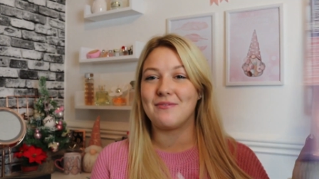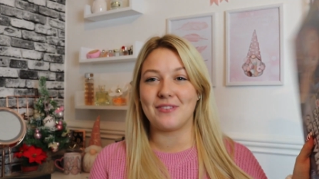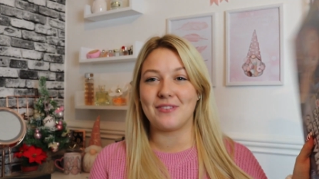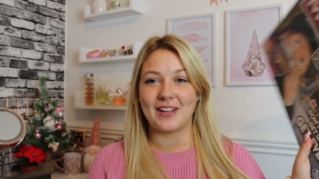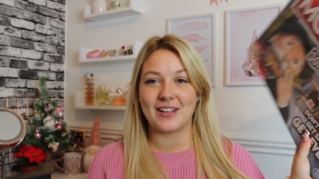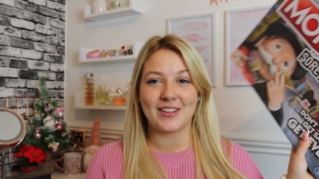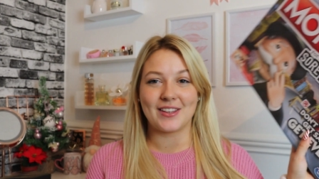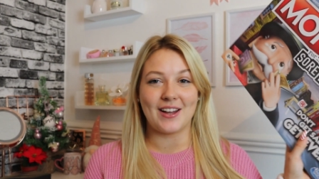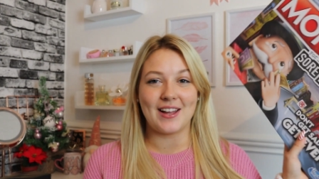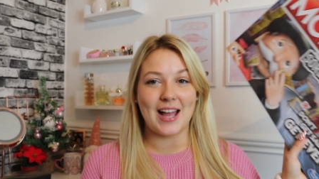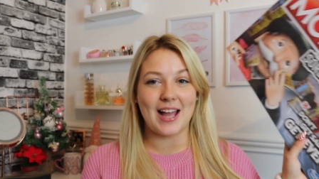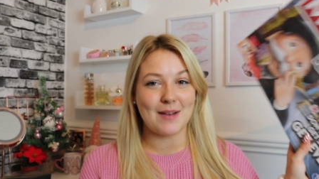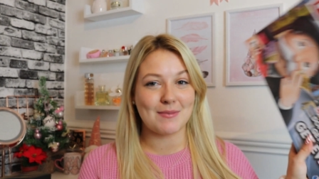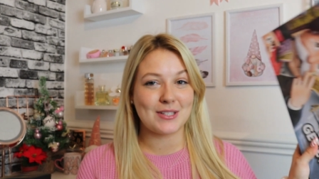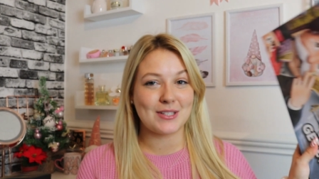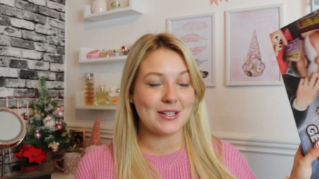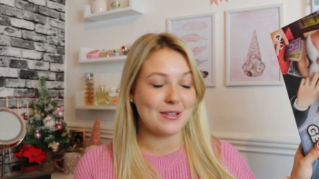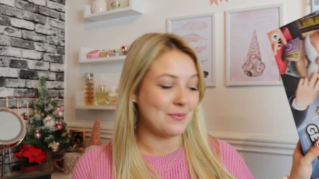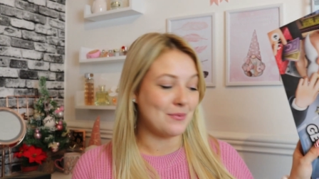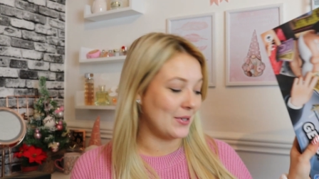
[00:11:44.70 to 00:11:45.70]
something that I
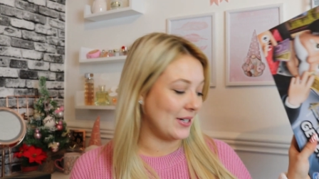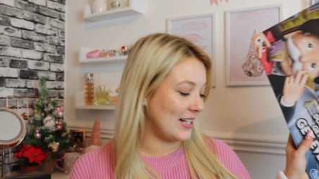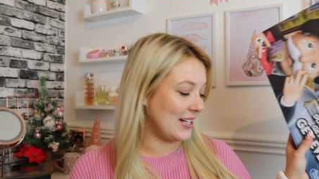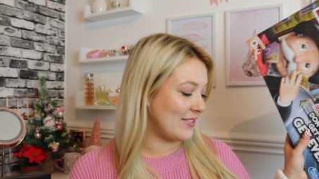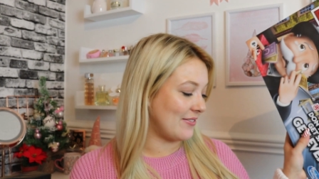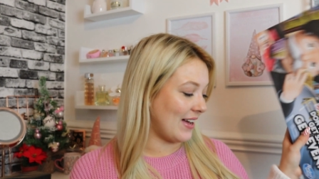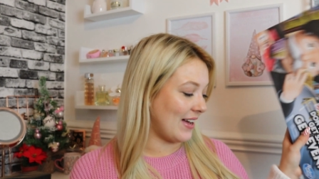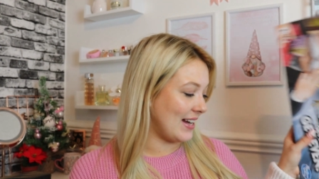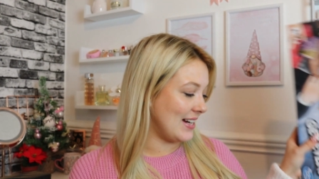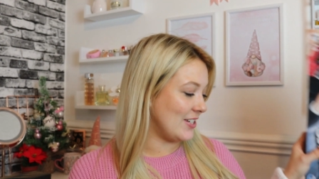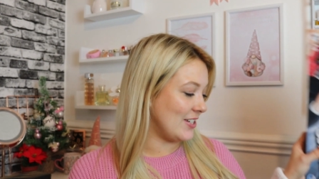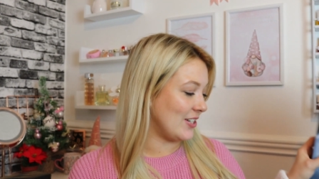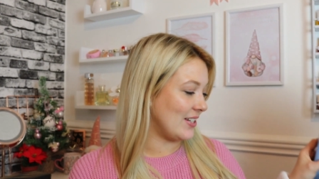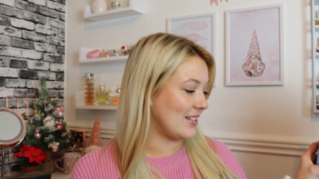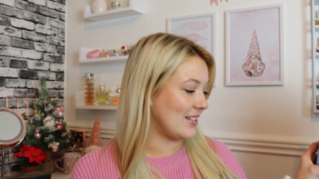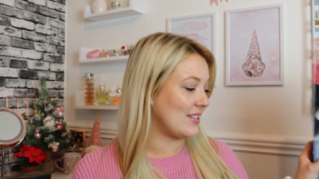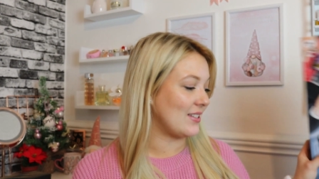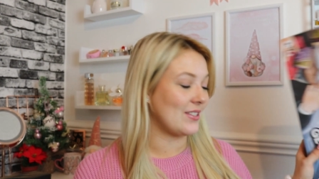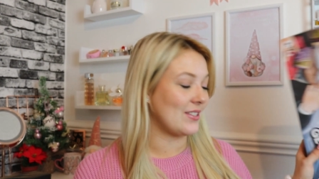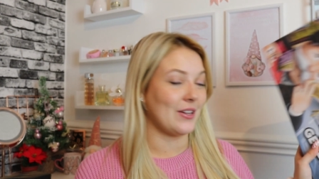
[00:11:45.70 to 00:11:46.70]
absolutely wanted for
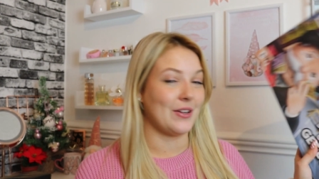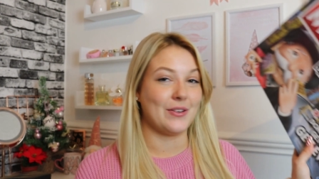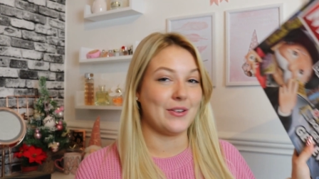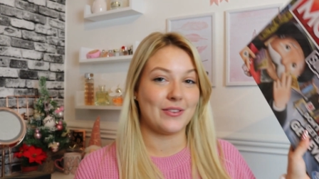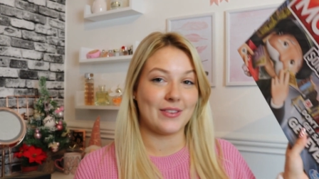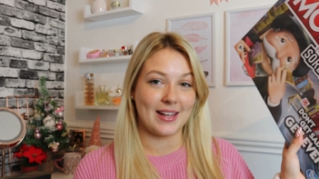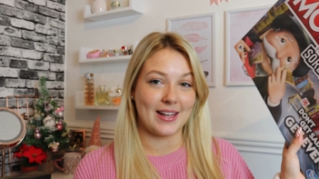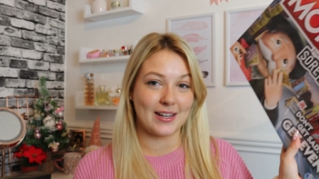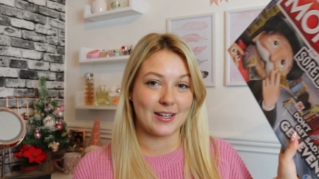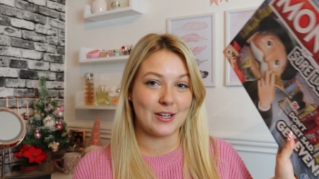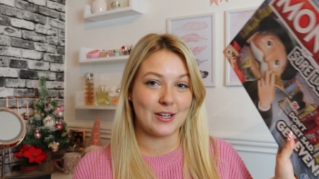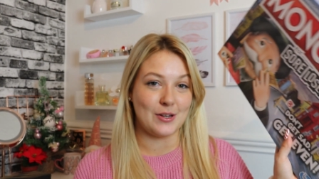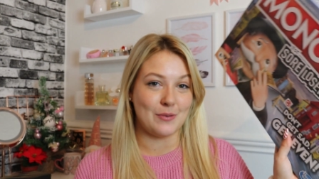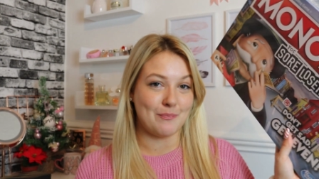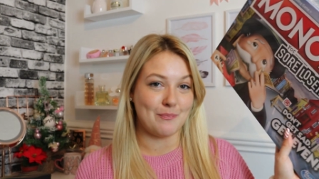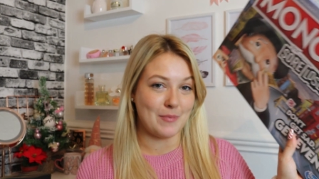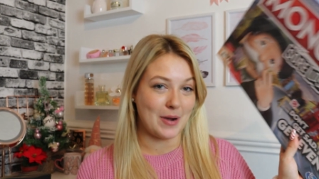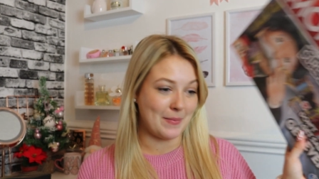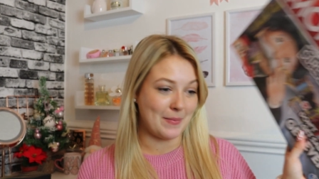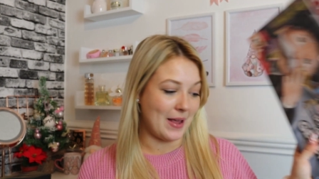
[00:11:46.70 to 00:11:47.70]
ages. So thank you,
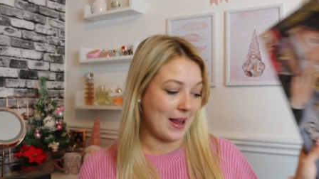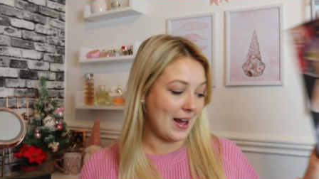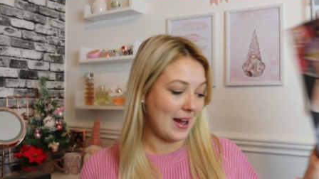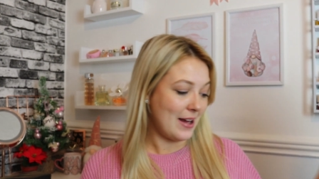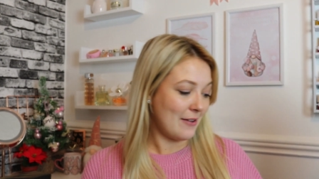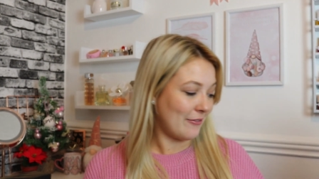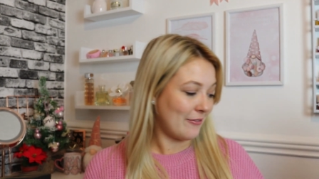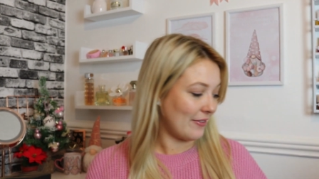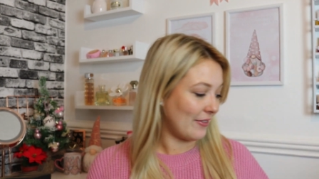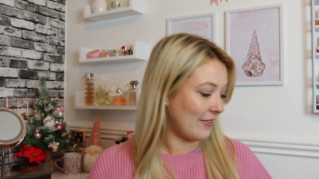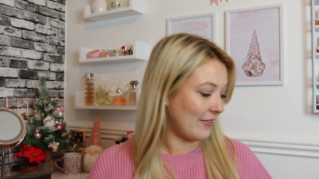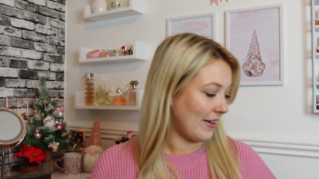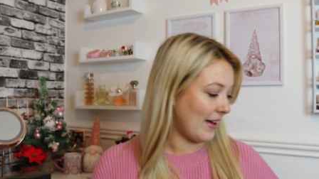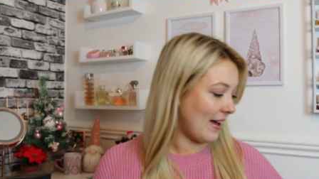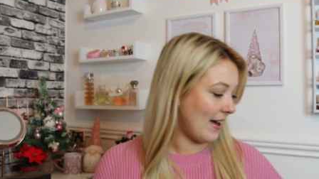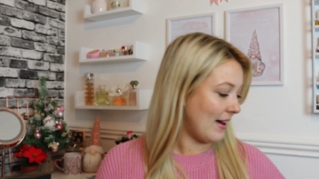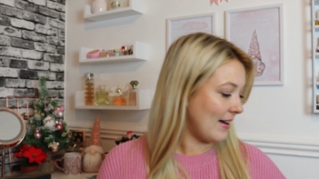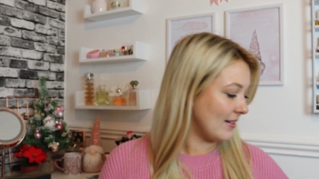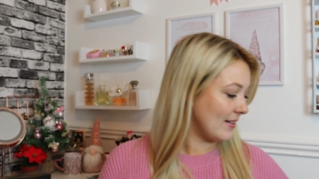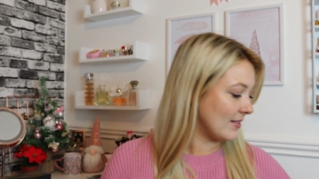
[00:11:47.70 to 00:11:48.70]
Mummy, for
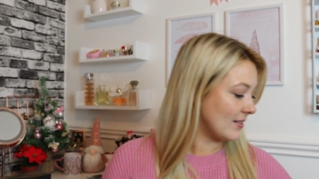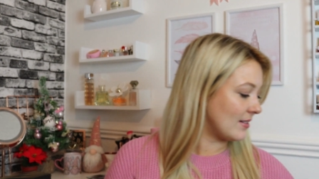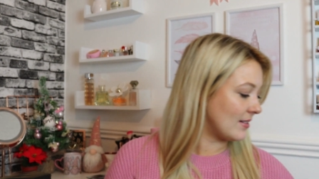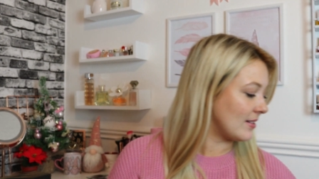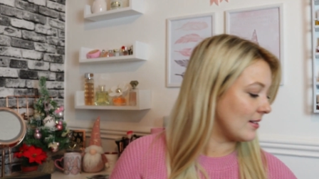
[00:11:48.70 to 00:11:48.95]
that.